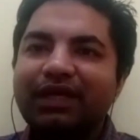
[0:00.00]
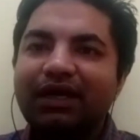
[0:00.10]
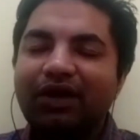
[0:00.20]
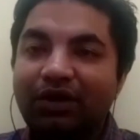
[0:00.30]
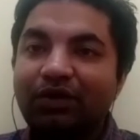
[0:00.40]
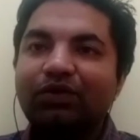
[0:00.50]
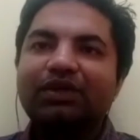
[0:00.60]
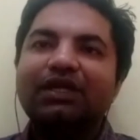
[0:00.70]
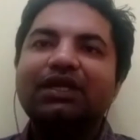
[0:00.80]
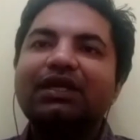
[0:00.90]
on
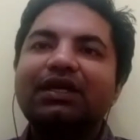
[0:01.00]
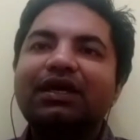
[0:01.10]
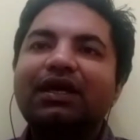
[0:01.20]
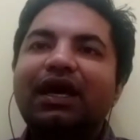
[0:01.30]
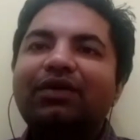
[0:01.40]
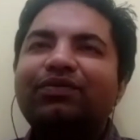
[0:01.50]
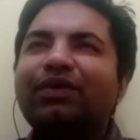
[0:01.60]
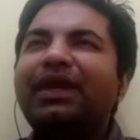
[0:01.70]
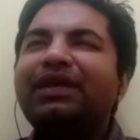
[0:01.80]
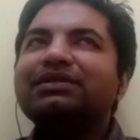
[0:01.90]
Google. For
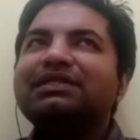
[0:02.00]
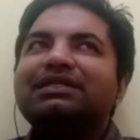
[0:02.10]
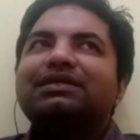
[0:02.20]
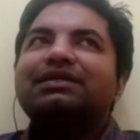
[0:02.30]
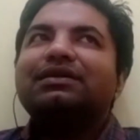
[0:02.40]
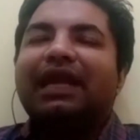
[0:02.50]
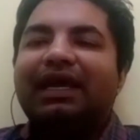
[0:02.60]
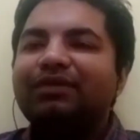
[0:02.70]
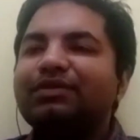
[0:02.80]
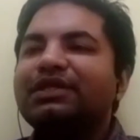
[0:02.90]
me, it was just a
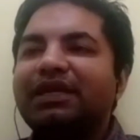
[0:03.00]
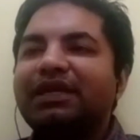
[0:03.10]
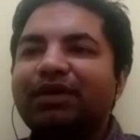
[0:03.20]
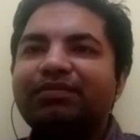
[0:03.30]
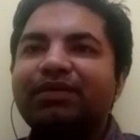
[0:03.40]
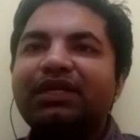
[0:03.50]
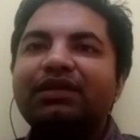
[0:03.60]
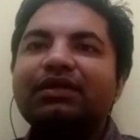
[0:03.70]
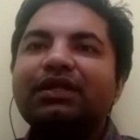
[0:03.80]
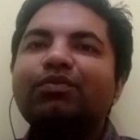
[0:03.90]
random statement. But
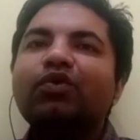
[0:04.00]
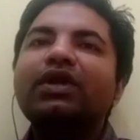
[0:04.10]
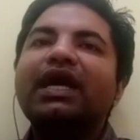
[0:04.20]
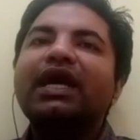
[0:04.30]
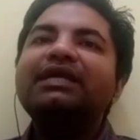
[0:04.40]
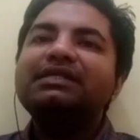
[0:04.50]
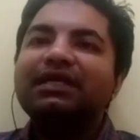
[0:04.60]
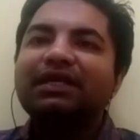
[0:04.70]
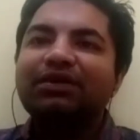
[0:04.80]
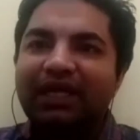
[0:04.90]
the more I
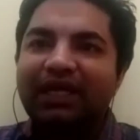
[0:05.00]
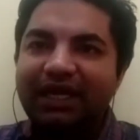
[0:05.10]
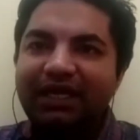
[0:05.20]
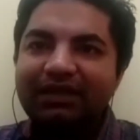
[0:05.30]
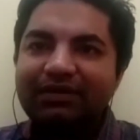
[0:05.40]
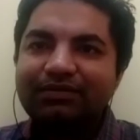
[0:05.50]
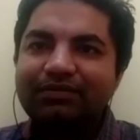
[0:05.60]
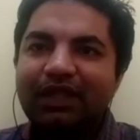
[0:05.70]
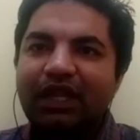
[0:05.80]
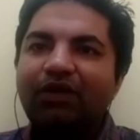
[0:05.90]
started doing, right,
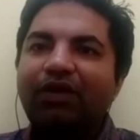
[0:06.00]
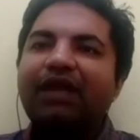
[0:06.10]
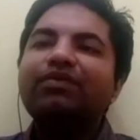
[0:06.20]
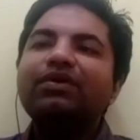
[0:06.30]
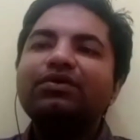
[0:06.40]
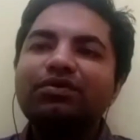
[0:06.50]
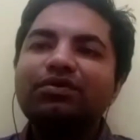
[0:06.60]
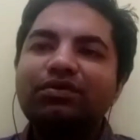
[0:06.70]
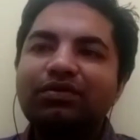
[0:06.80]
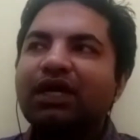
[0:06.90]
now I want to
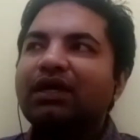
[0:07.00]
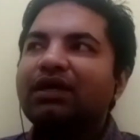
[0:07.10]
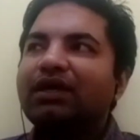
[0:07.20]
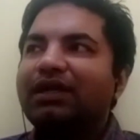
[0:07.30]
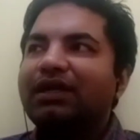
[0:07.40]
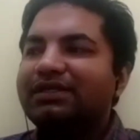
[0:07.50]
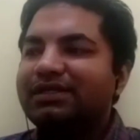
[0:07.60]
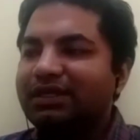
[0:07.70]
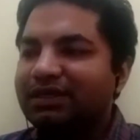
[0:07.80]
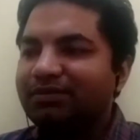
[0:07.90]
do, let's
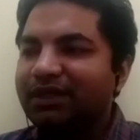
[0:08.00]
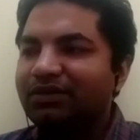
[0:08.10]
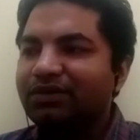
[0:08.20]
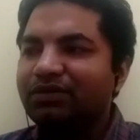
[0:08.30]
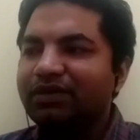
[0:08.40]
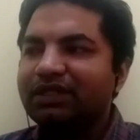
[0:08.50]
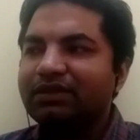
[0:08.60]
say, something to do with